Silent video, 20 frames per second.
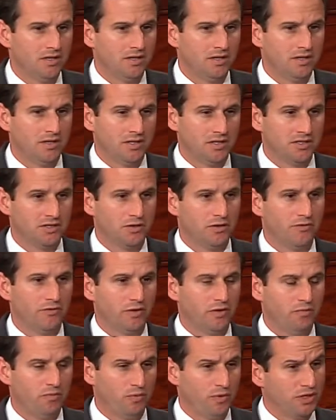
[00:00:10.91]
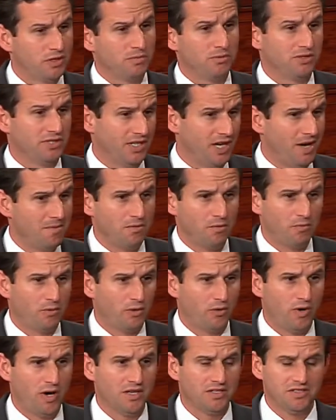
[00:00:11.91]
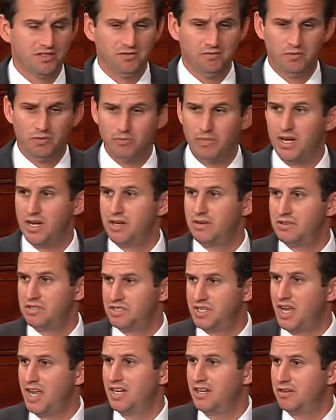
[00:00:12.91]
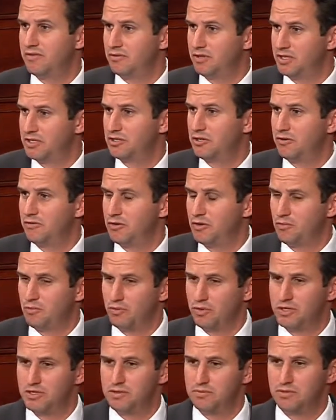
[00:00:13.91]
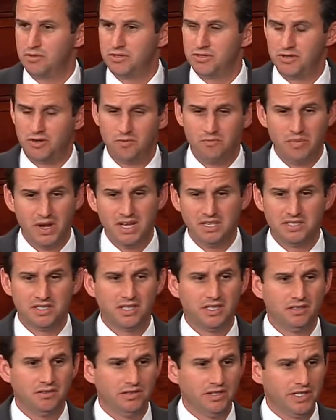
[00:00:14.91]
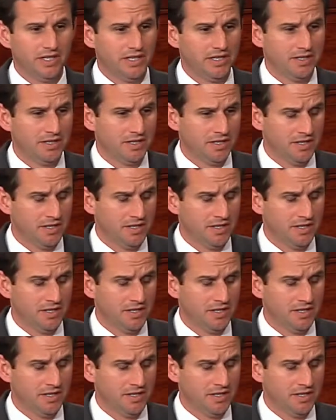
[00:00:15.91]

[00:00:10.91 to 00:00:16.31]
conservative principles, and I'm a progressive, but my understanding of conservative principles are basically